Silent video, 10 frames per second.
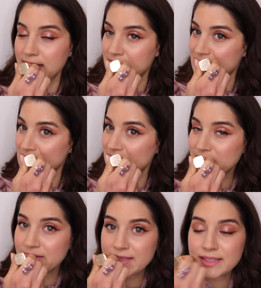
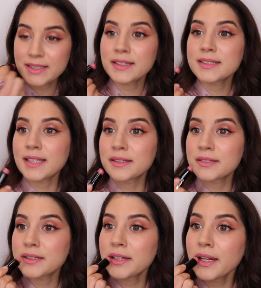So just in the
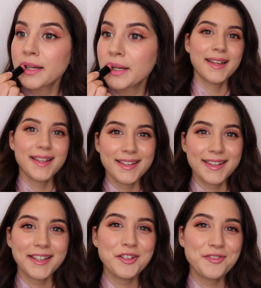center.
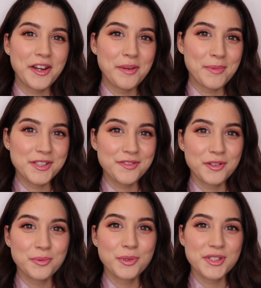Thank you very much
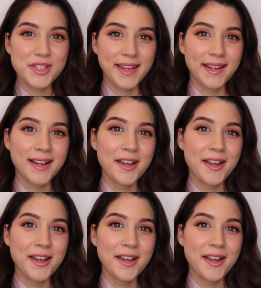for watching.